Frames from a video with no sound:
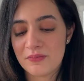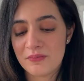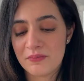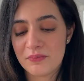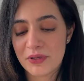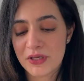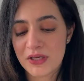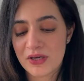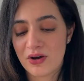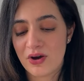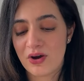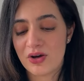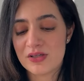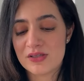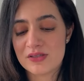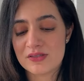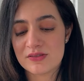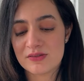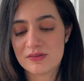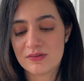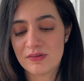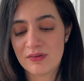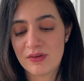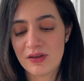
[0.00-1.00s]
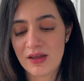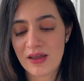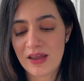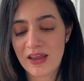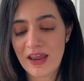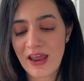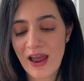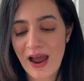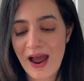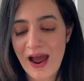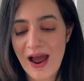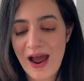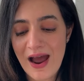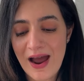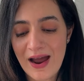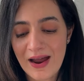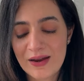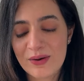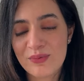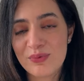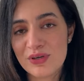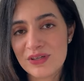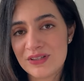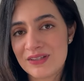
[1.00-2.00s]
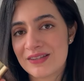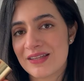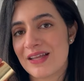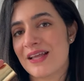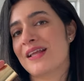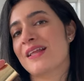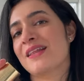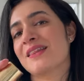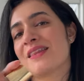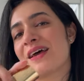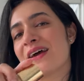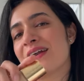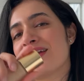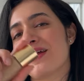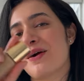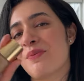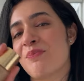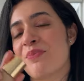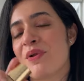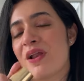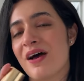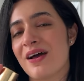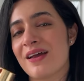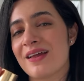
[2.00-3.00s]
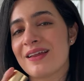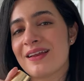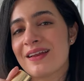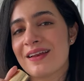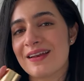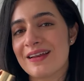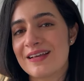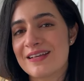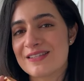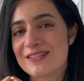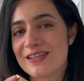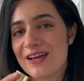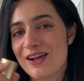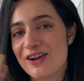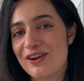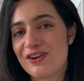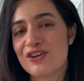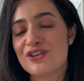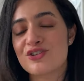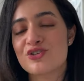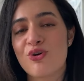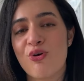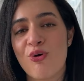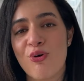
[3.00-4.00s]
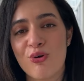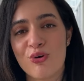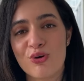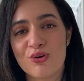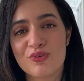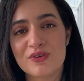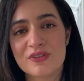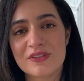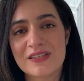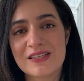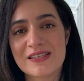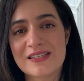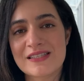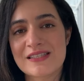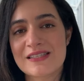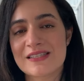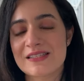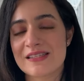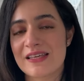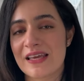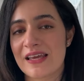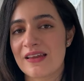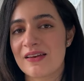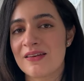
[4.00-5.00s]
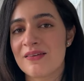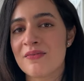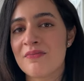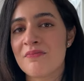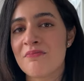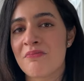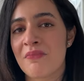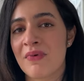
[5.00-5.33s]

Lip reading: because I would think that applying Lisa Eldridge all over the skin